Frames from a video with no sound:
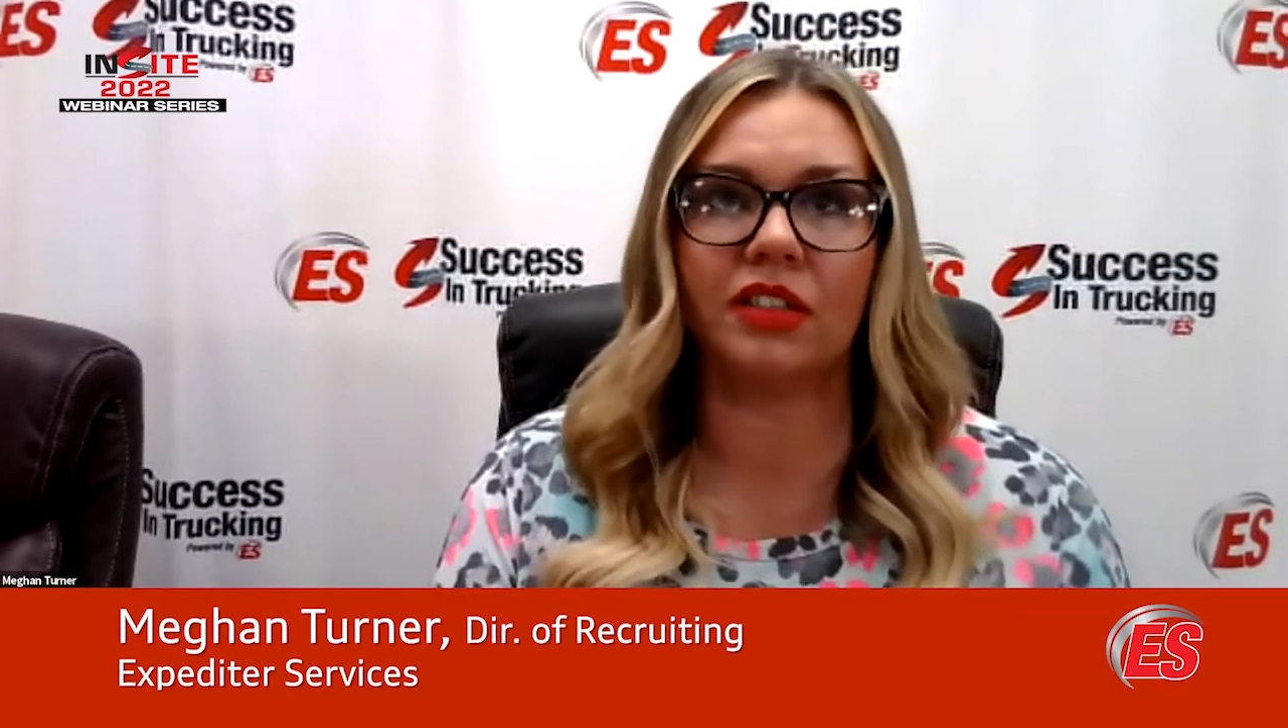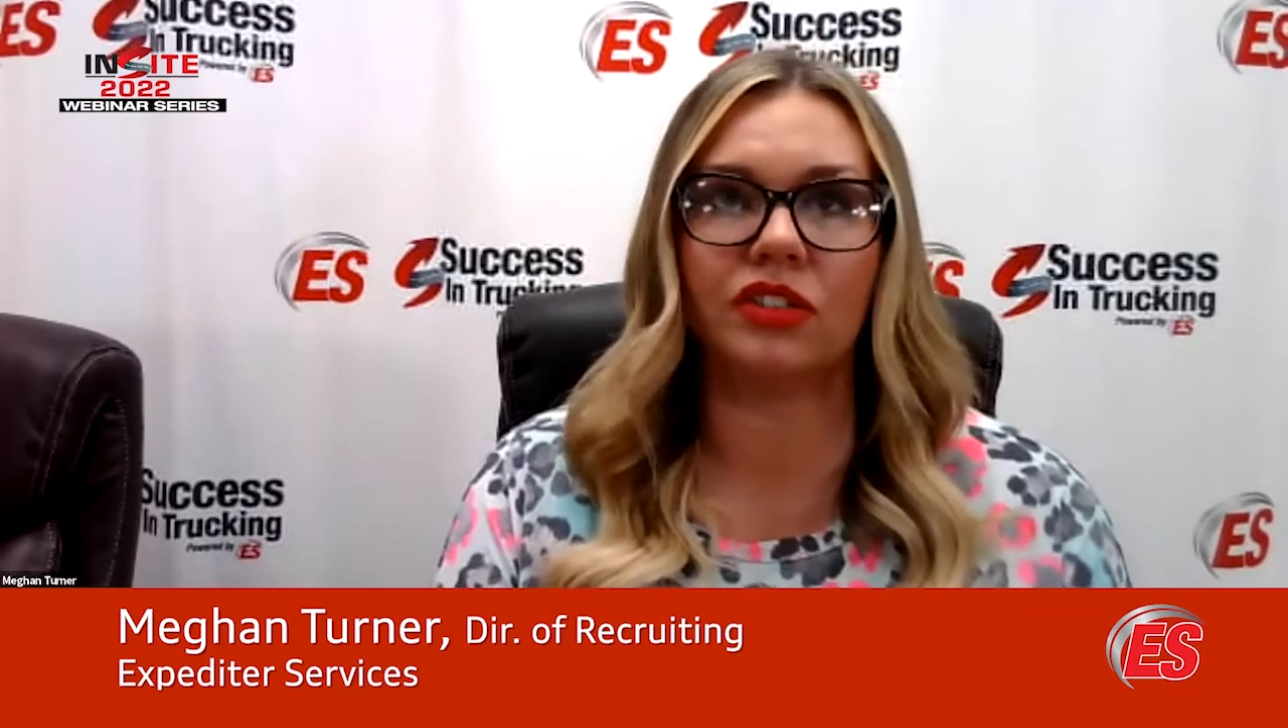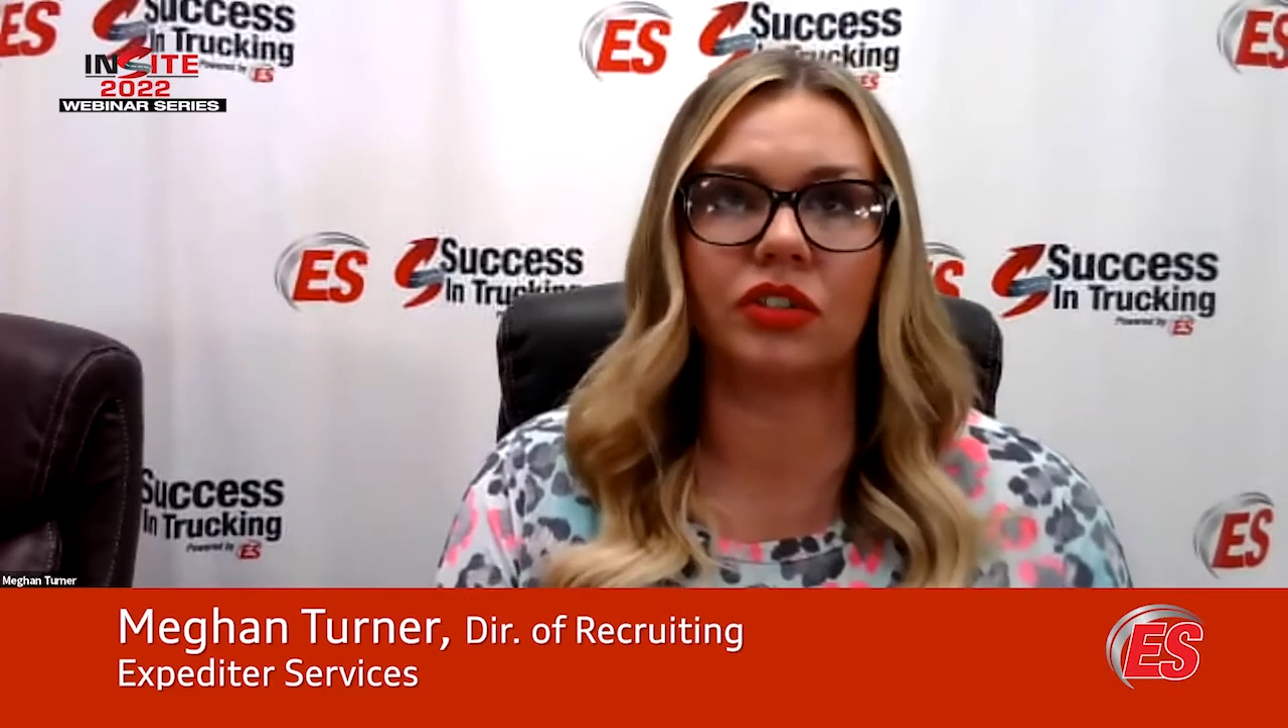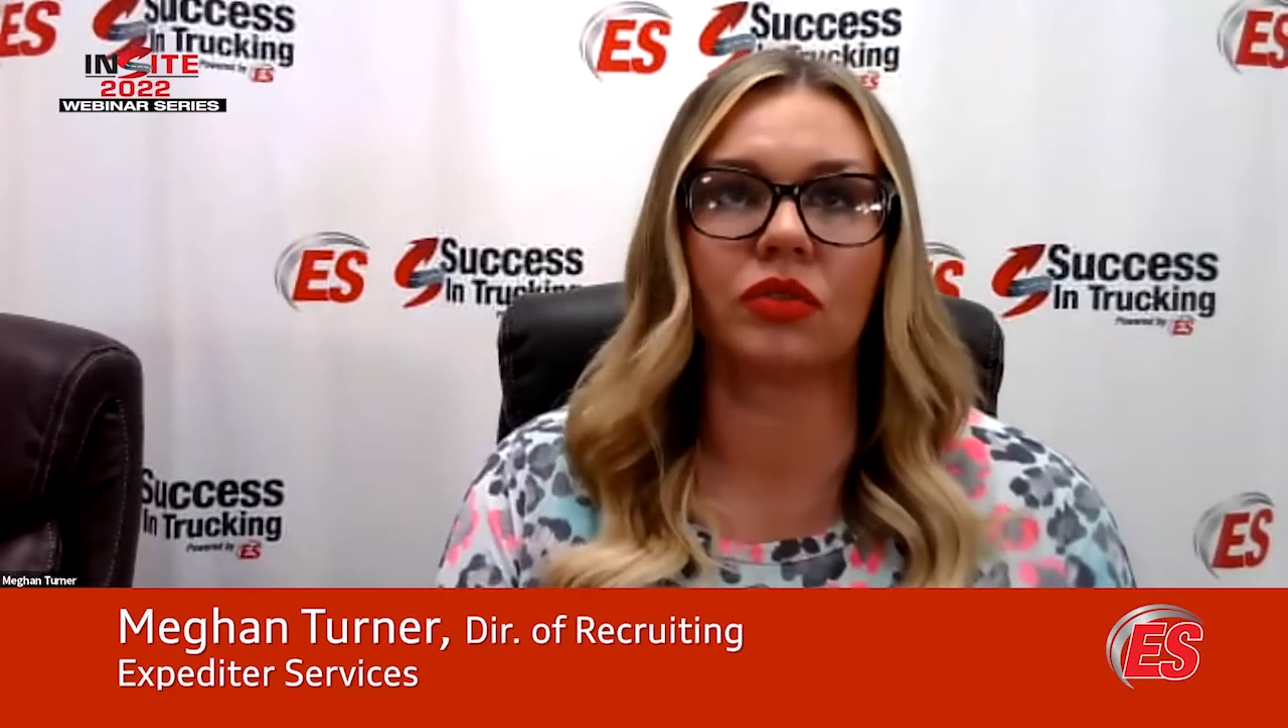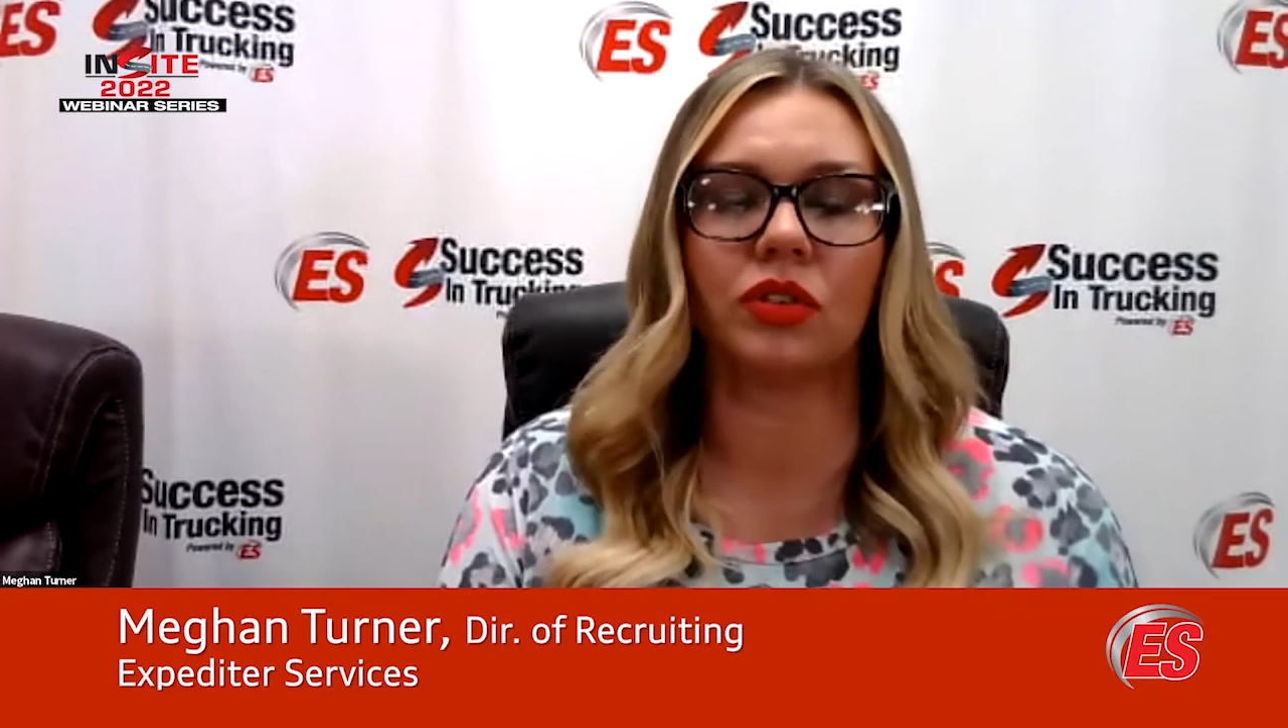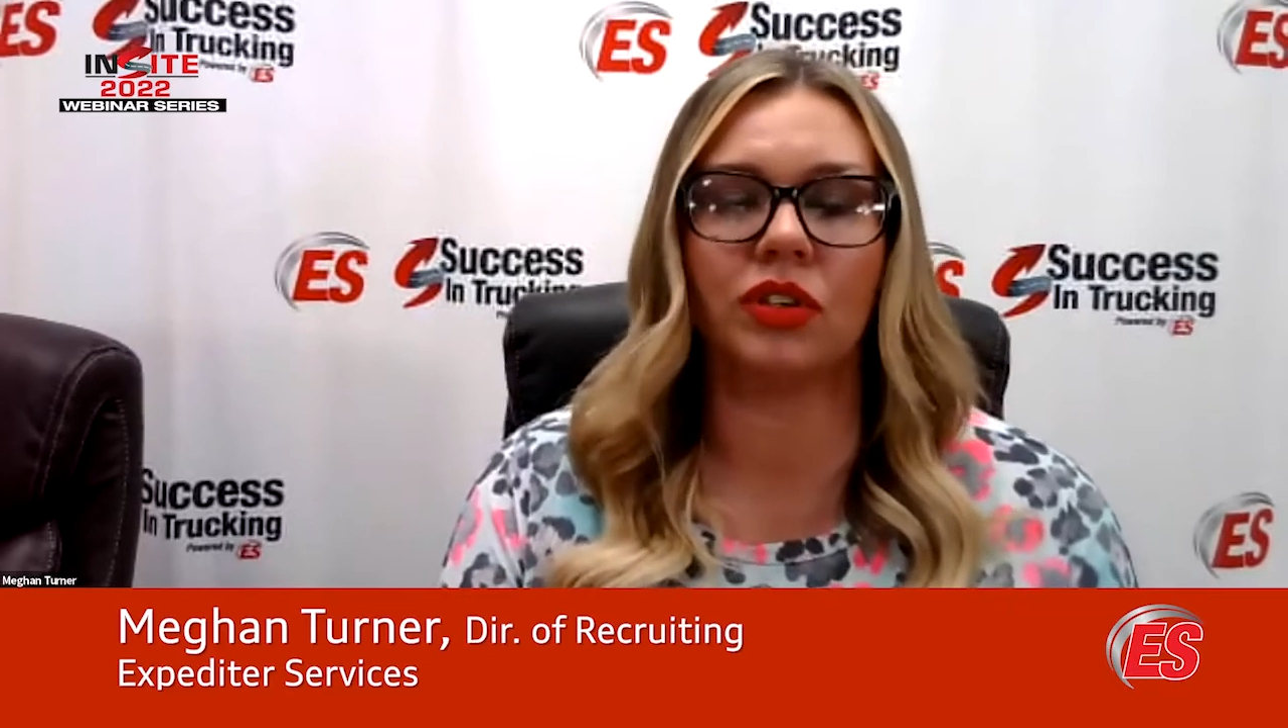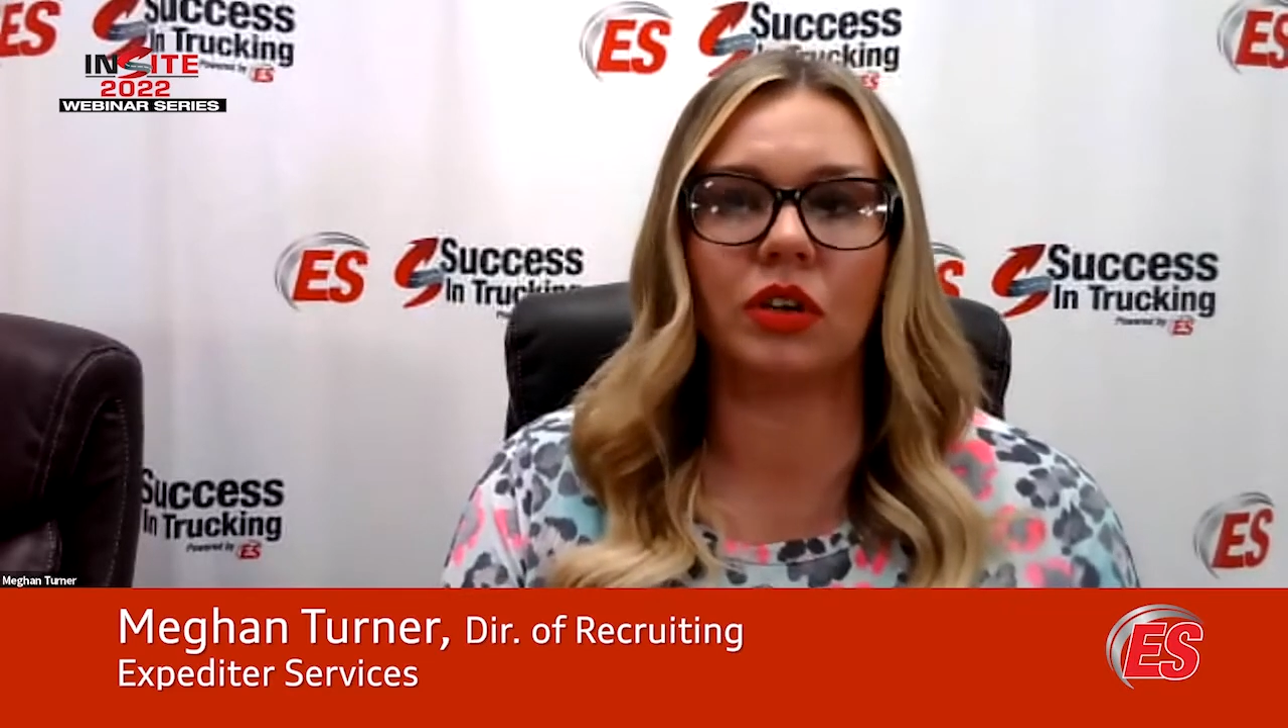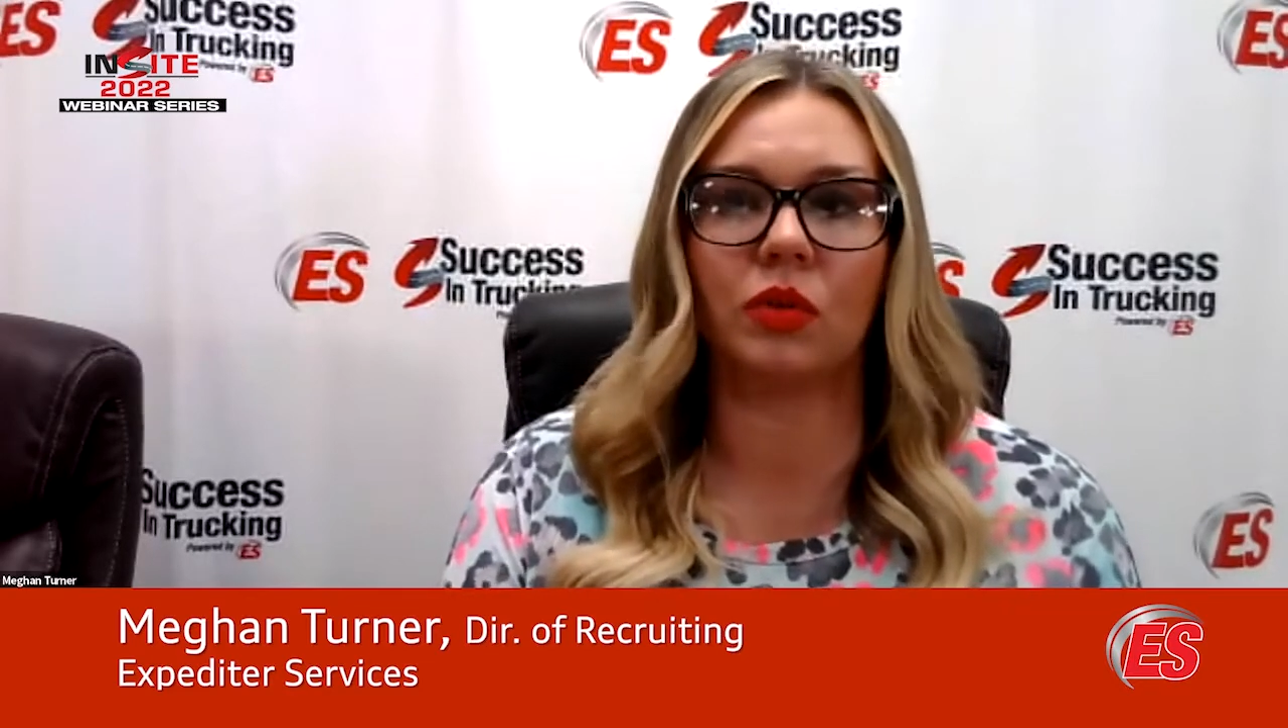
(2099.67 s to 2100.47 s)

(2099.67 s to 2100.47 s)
in general,